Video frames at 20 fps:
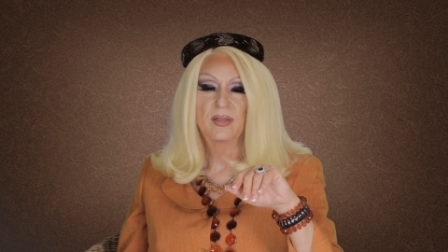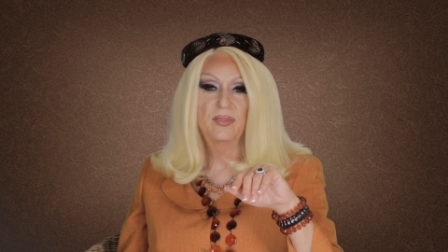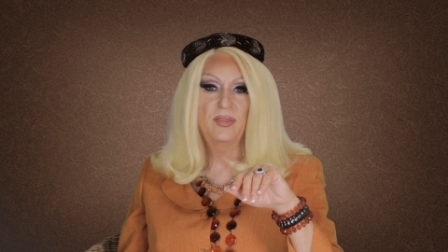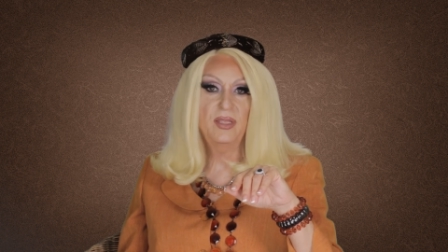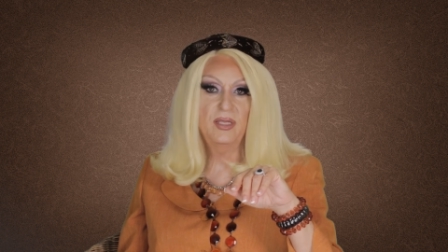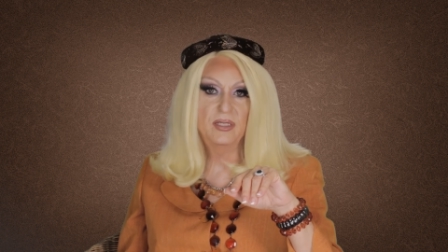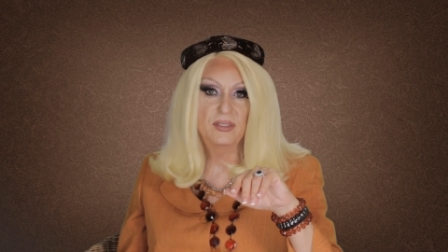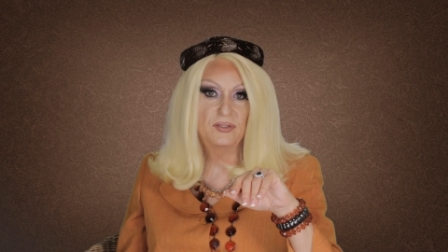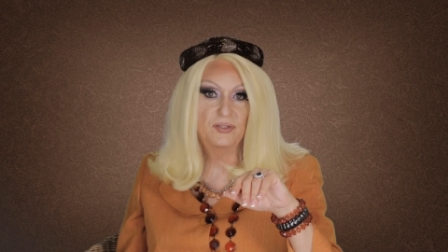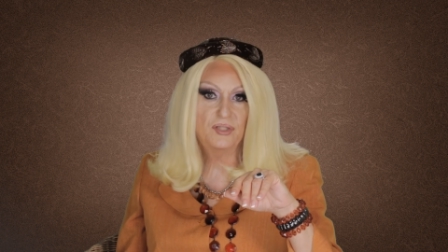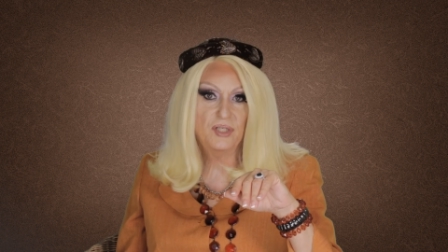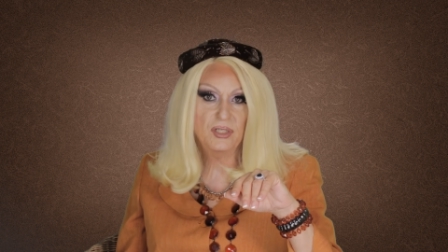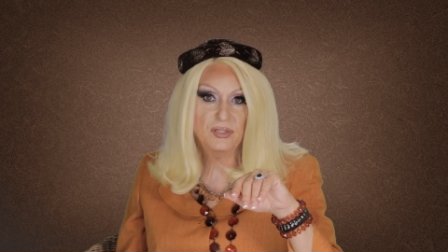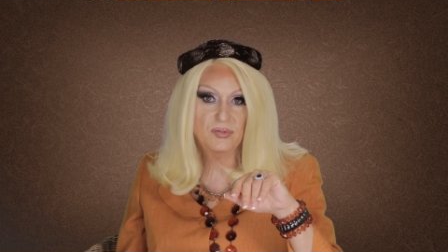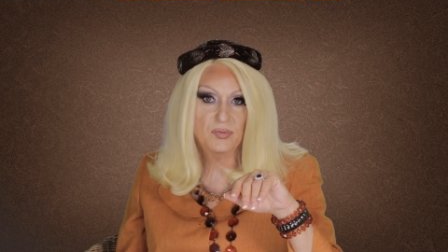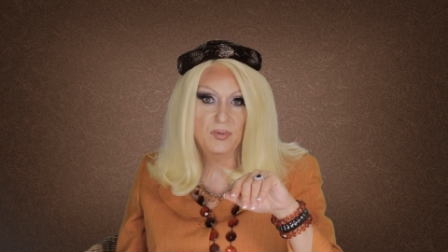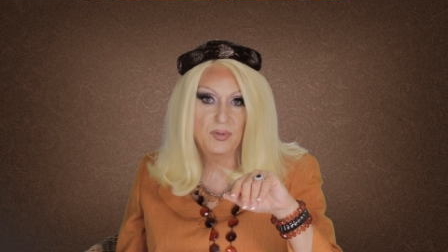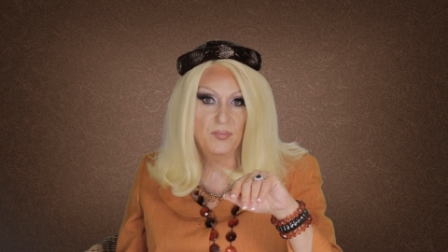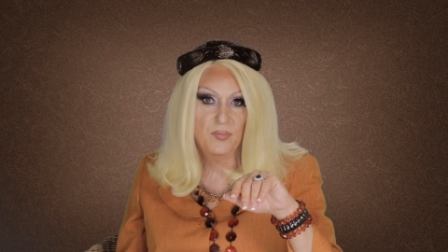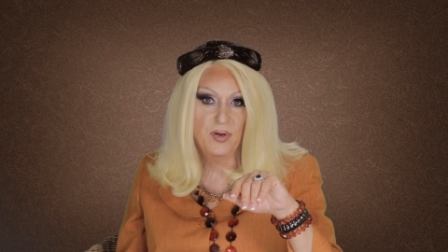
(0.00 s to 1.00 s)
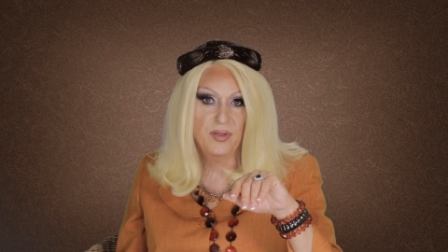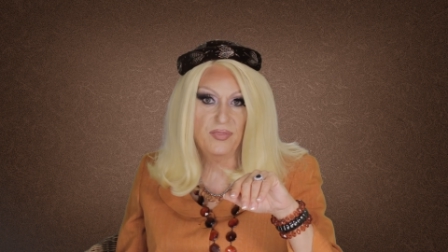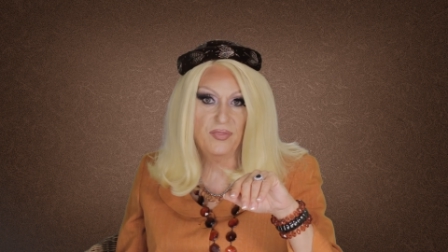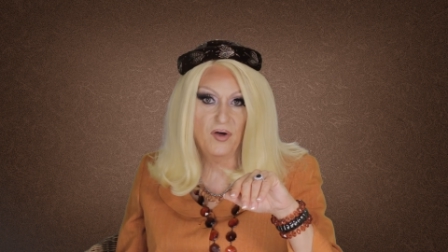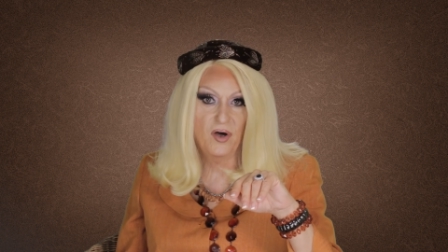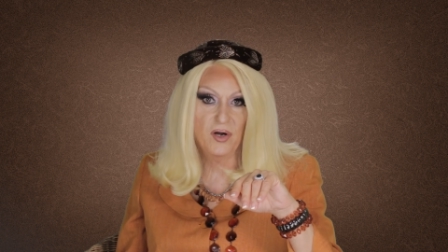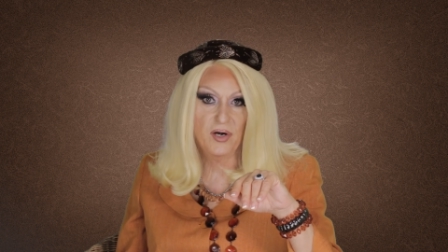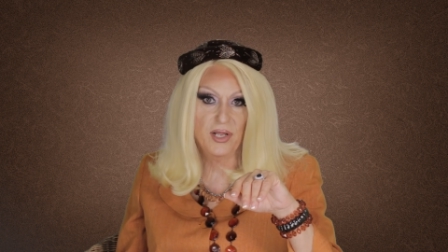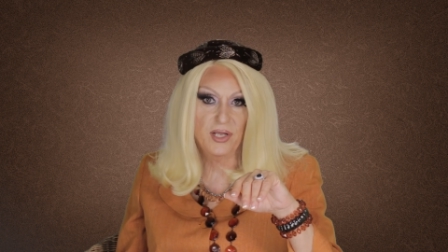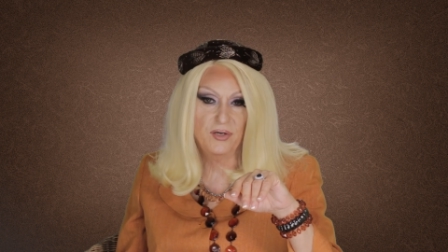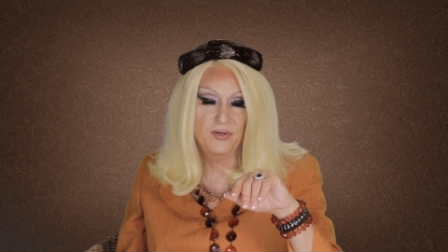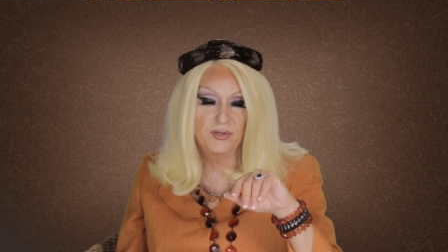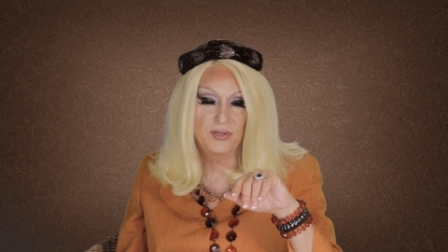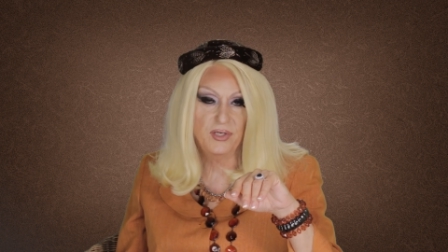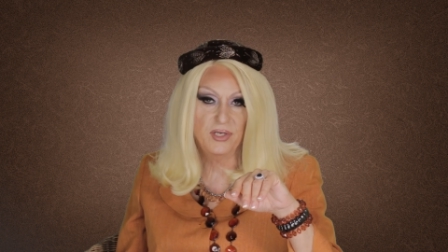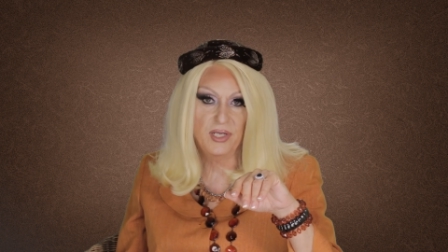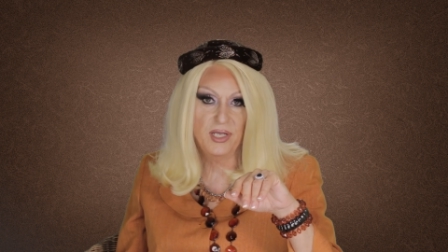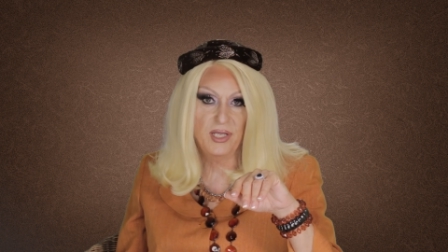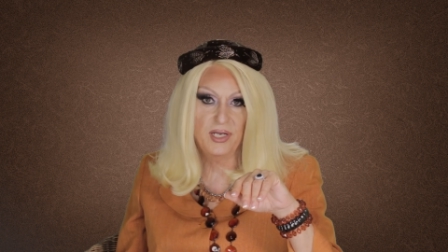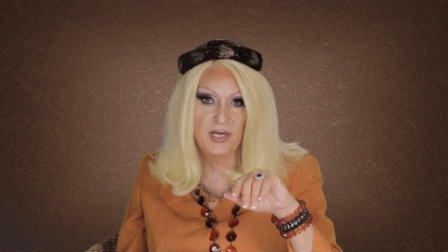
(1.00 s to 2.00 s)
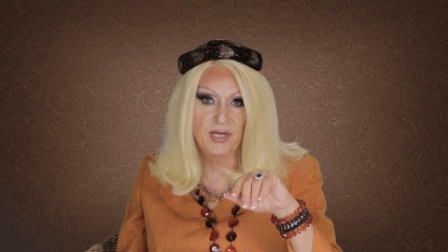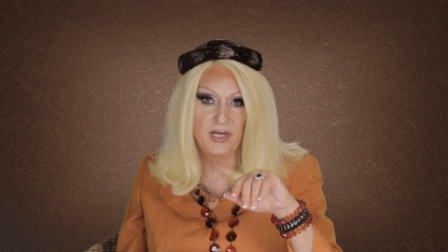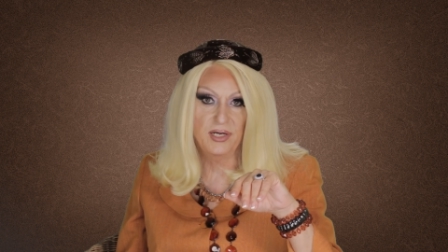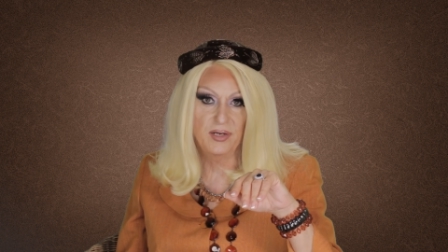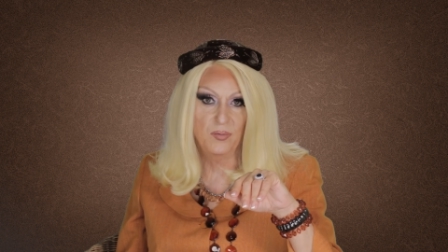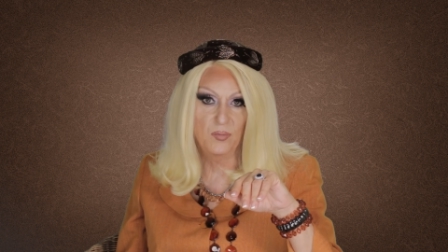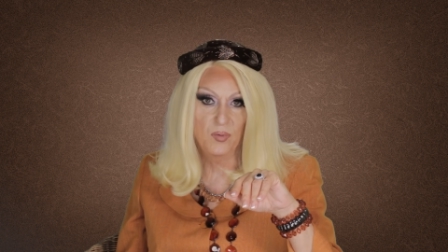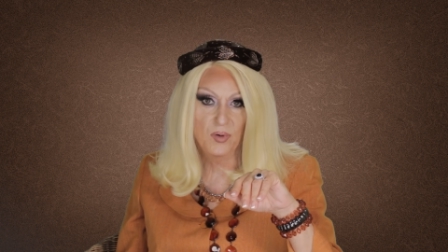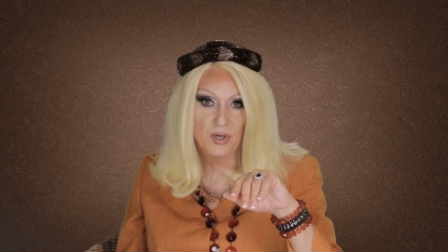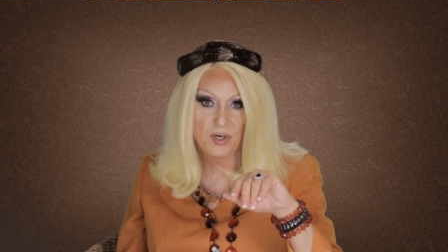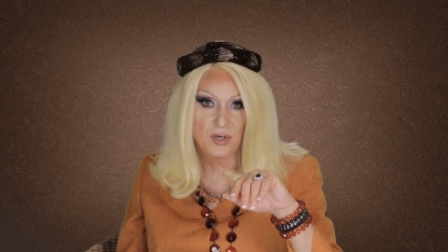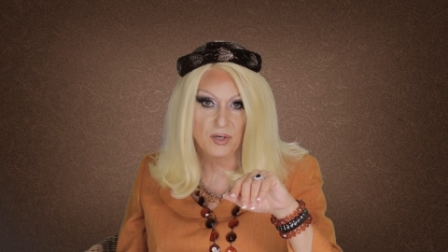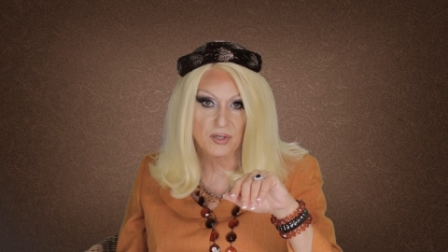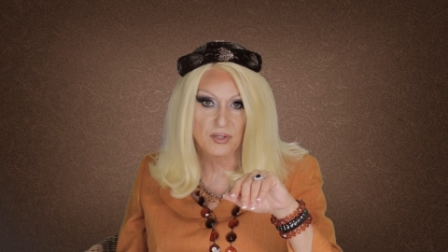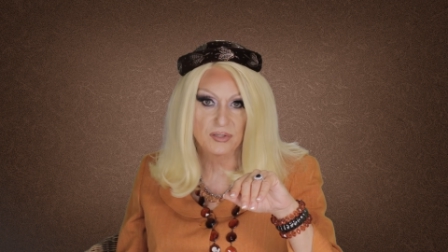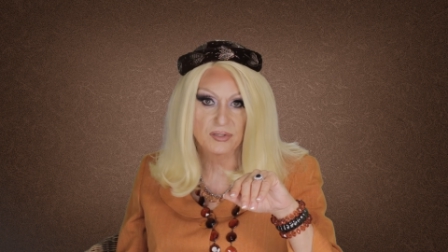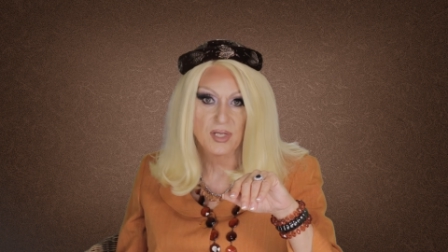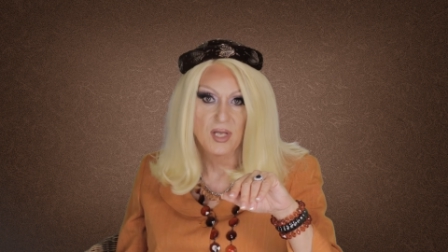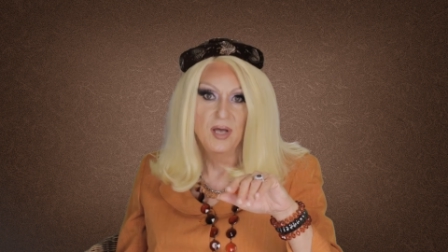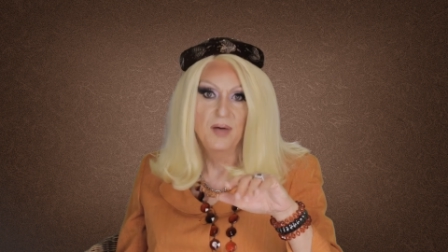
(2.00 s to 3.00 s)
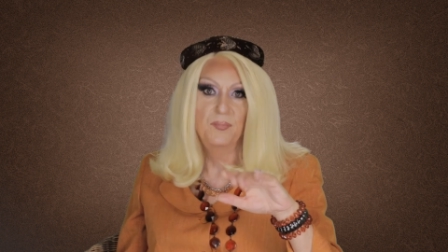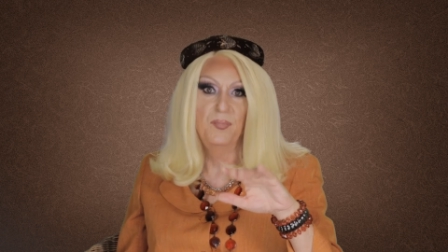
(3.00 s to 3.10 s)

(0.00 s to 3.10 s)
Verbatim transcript: Then, just when we thought it couldn't get any worse,